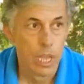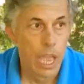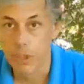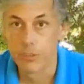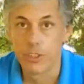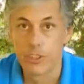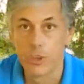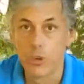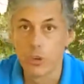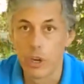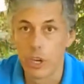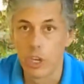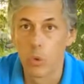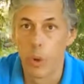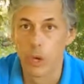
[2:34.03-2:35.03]
I've still
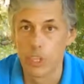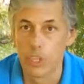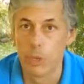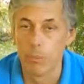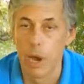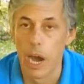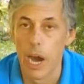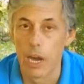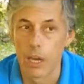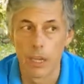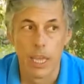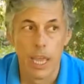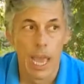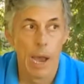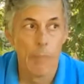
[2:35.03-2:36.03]
got a question mark
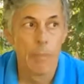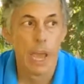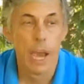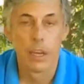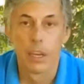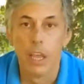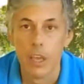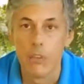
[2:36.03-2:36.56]
about